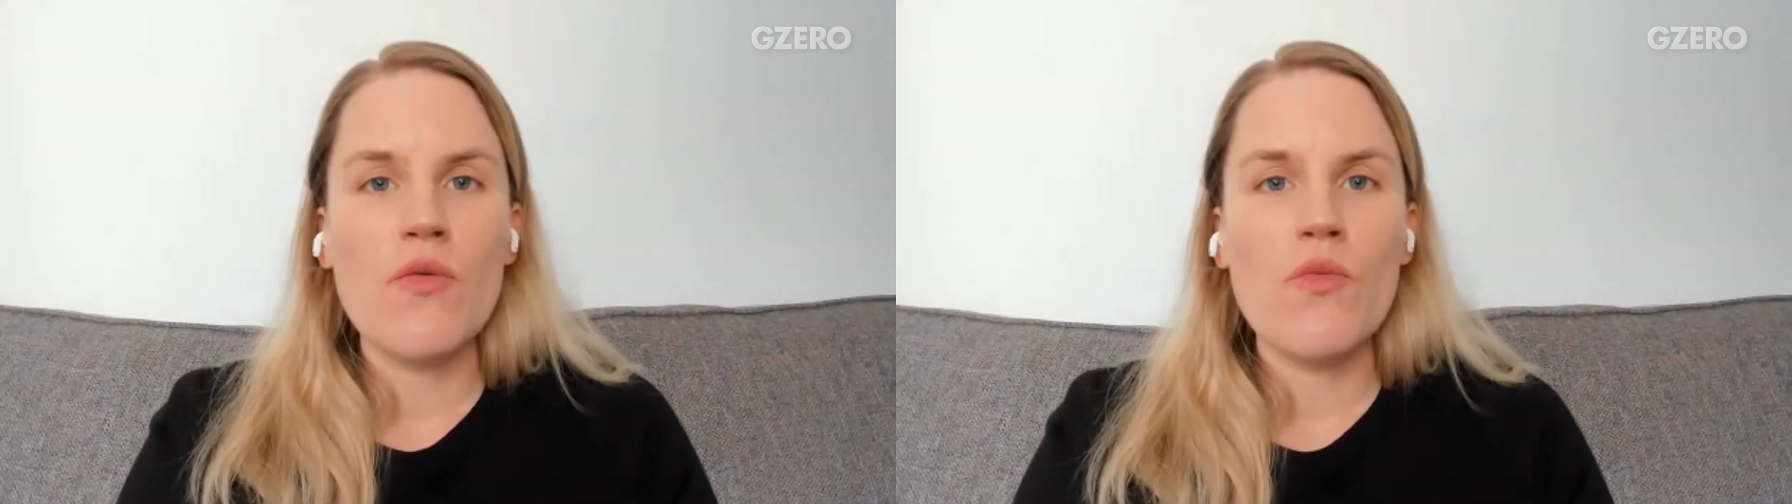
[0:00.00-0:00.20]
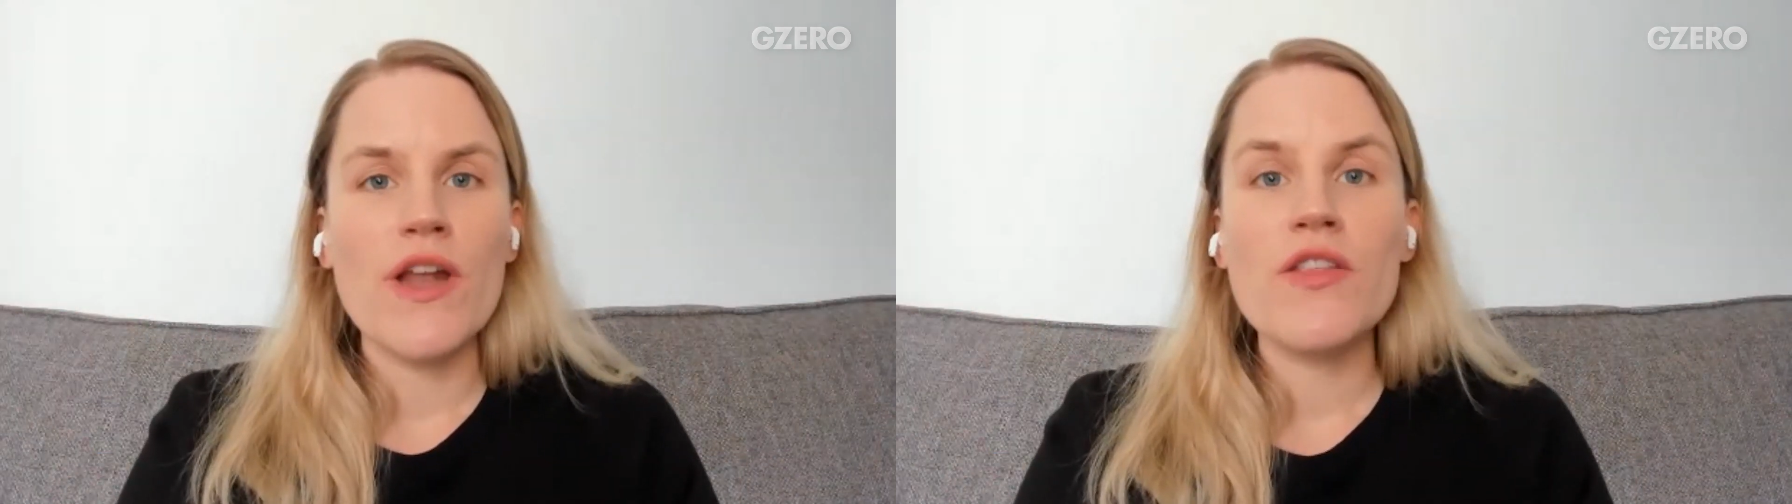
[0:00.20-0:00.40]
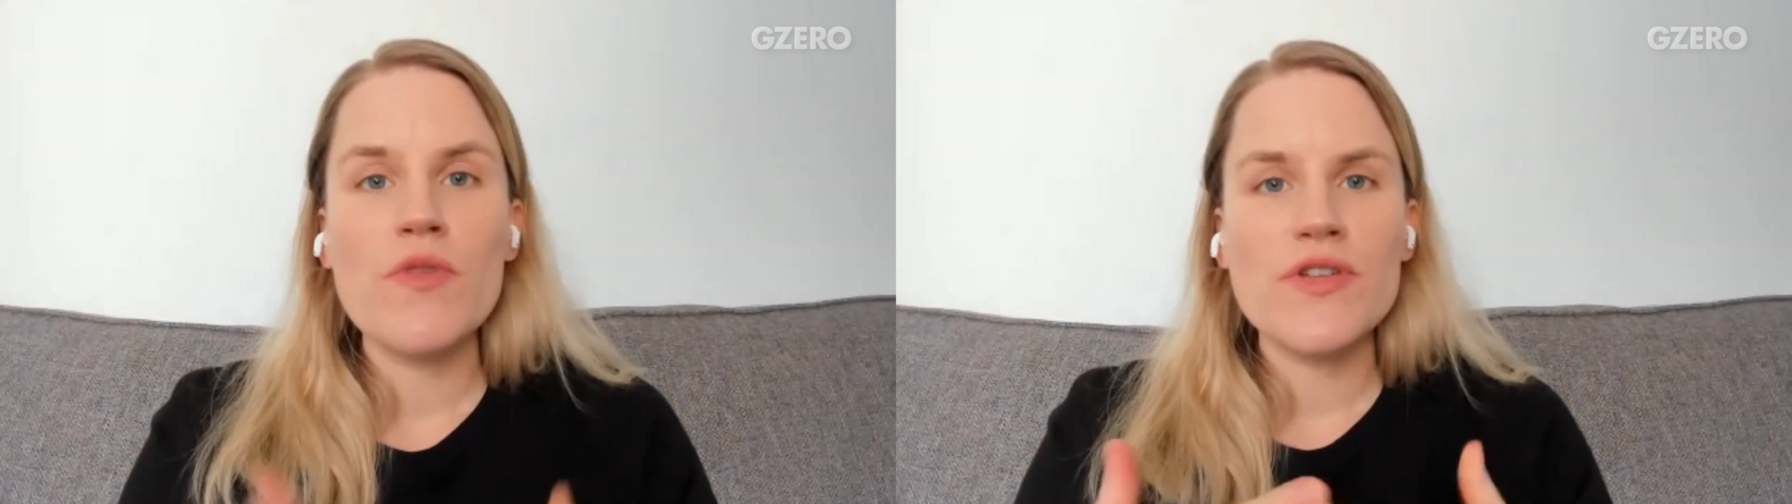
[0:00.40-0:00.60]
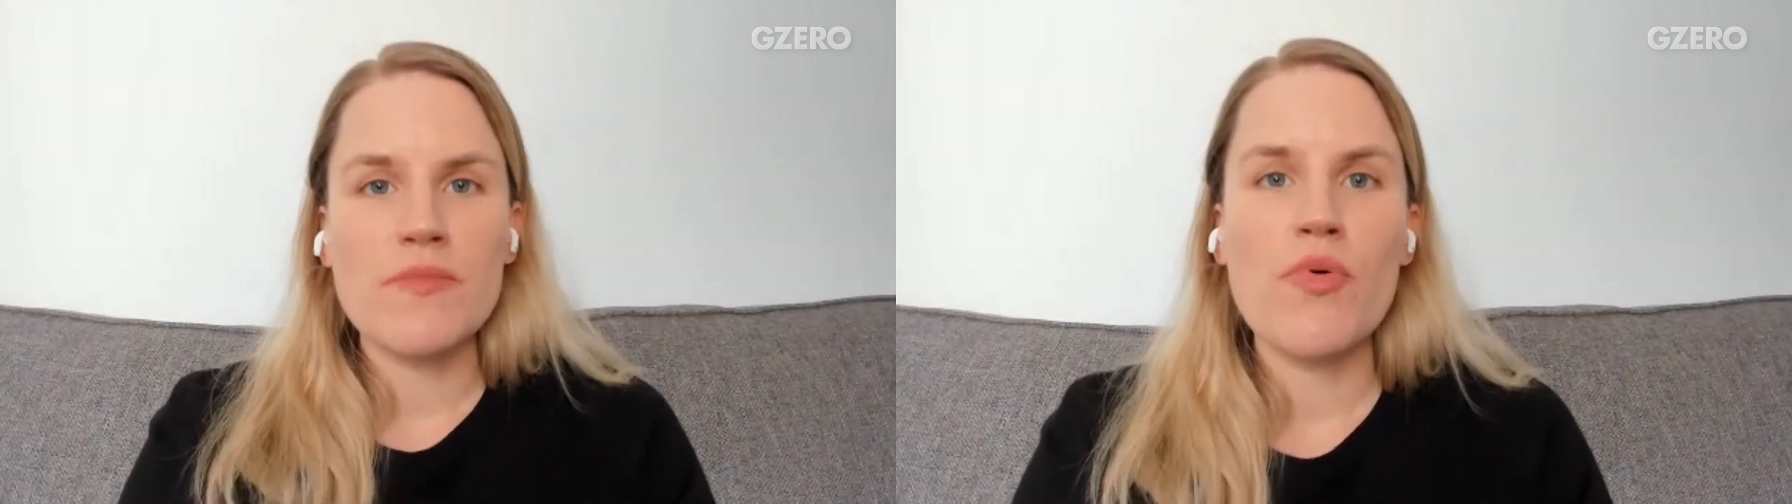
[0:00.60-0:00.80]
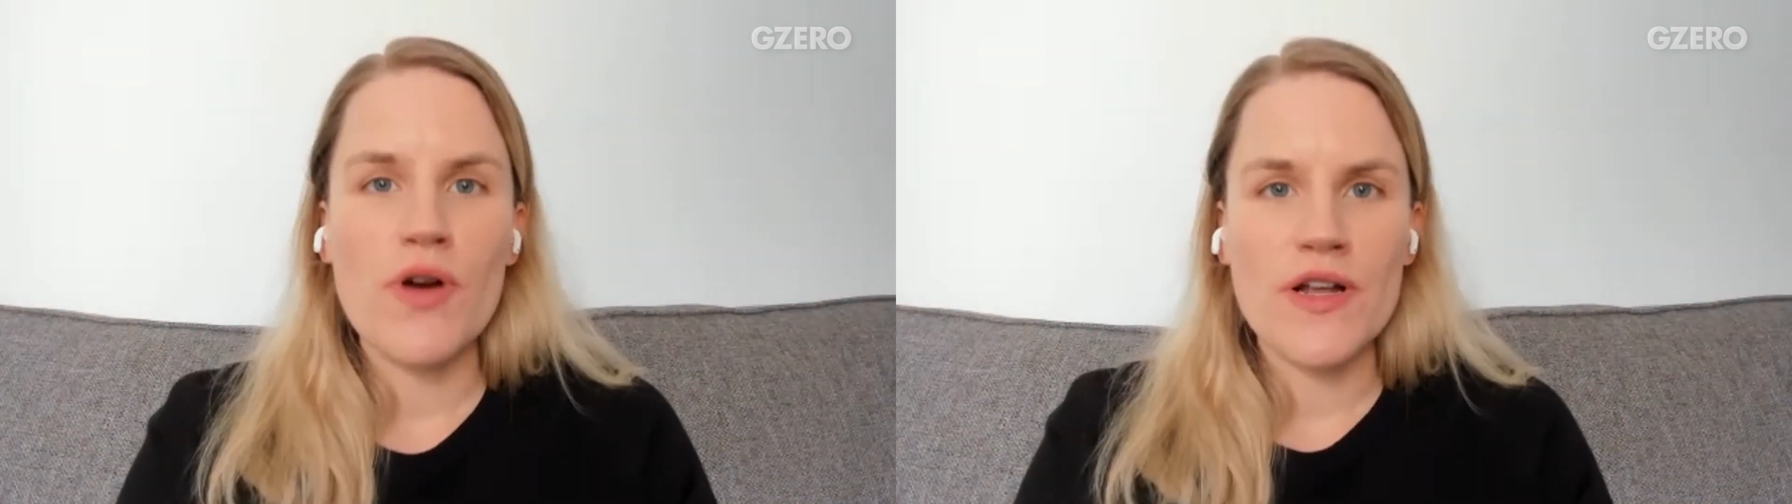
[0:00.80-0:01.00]
one of the most
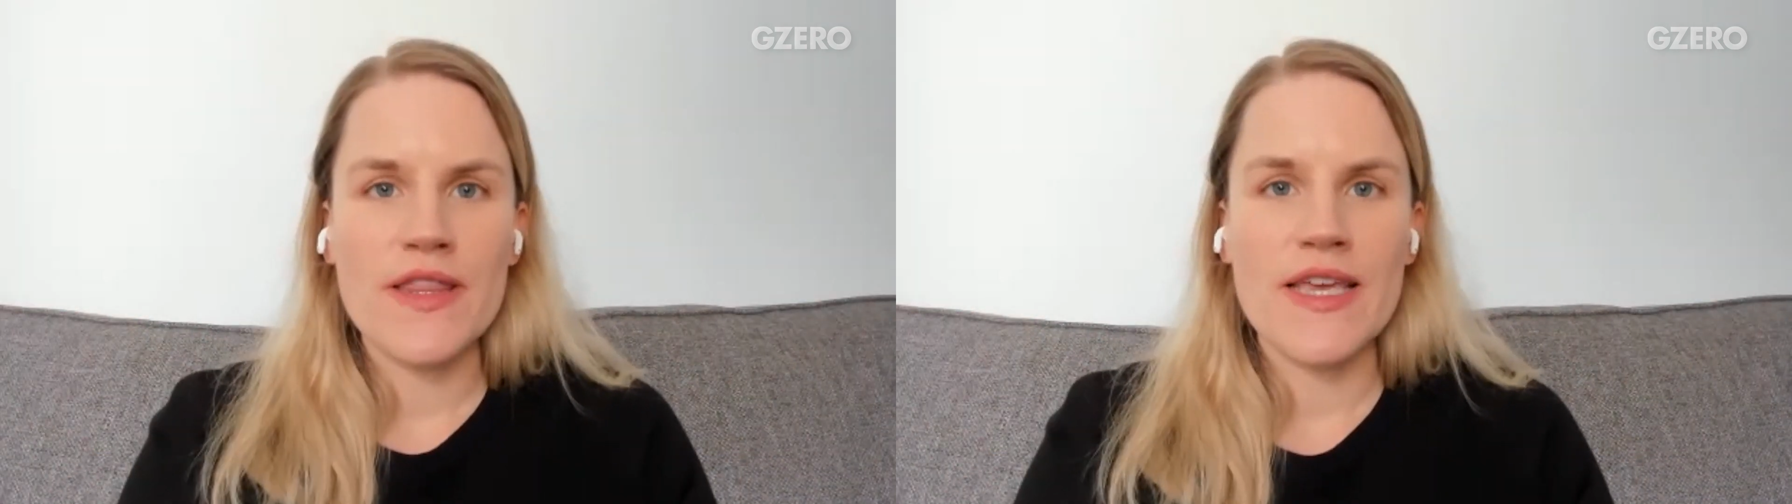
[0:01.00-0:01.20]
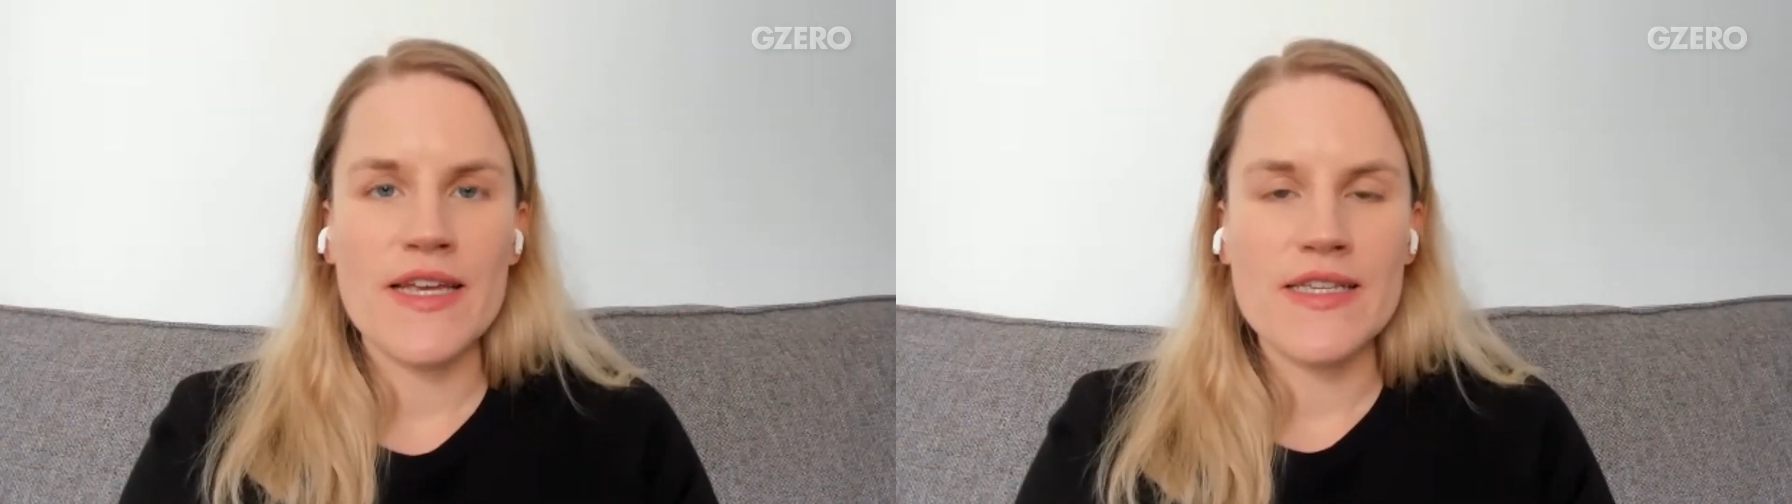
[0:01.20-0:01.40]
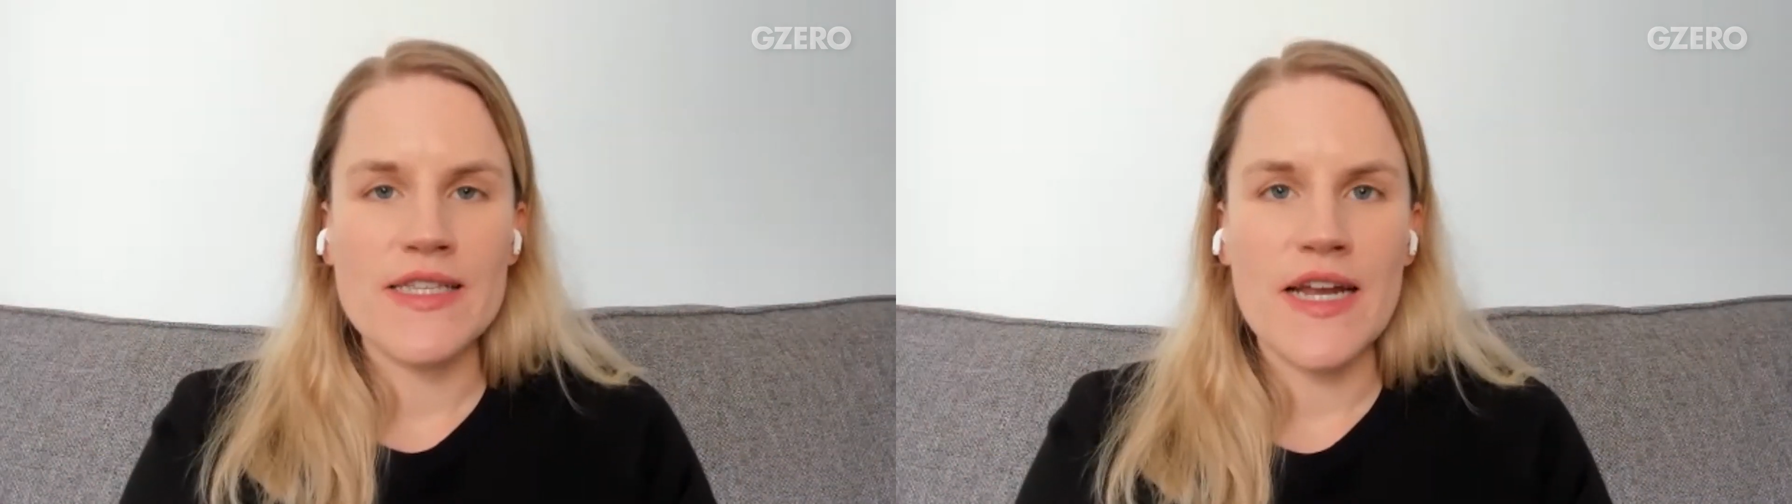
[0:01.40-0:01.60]
important things